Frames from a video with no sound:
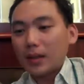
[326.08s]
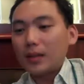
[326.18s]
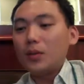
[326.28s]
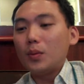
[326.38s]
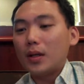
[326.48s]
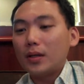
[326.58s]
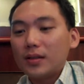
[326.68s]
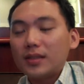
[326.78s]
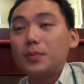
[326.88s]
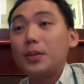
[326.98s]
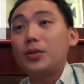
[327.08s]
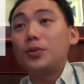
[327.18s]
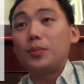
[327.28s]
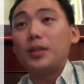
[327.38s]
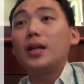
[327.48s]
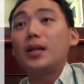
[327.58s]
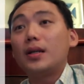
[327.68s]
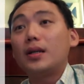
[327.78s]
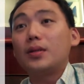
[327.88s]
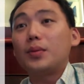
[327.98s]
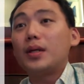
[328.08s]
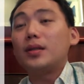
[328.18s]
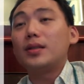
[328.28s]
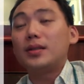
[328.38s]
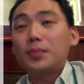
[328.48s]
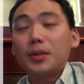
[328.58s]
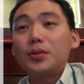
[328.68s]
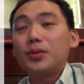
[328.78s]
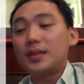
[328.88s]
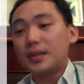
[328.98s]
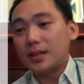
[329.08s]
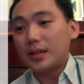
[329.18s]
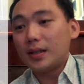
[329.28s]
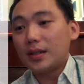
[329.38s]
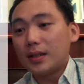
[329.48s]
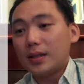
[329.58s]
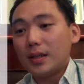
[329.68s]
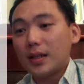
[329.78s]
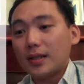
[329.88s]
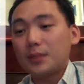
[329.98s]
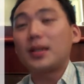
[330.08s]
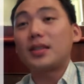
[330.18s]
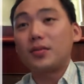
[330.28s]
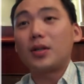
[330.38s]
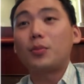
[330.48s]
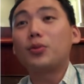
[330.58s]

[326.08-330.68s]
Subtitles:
I think whether it's B2B and then whether it's B2C in the aspects,